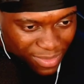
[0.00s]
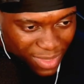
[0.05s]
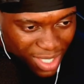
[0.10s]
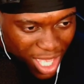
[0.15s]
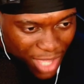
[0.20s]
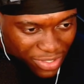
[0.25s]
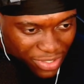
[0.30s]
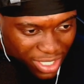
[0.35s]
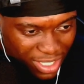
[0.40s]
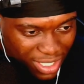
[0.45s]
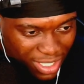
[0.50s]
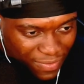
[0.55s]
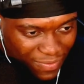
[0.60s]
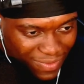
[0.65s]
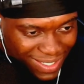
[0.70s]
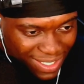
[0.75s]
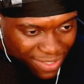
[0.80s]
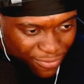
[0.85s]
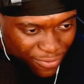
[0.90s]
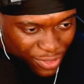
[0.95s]
Our objective
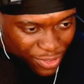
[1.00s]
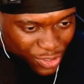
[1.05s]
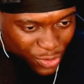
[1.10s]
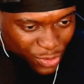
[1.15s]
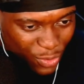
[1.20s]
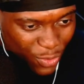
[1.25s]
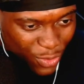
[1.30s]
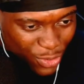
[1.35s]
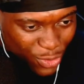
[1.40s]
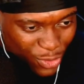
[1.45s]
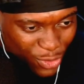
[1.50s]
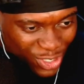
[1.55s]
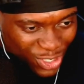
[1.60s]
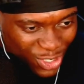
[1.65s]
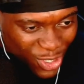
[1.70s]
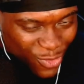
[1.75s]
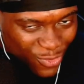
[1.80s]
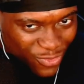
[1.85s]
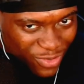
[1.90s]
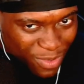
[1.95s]
is to restore your
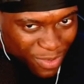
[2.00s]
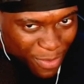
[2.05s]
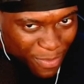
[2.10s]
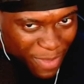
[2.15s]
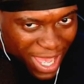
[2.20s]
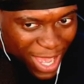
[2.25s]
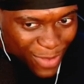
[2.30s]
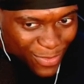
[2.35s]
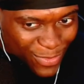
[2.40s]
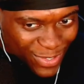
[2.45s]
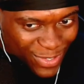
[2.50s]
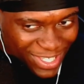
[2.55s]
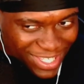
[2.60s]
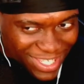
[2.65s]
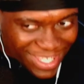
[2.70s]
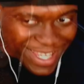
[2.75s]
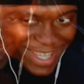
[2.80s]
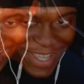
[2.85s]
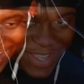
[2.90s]
Soul Reaper powers.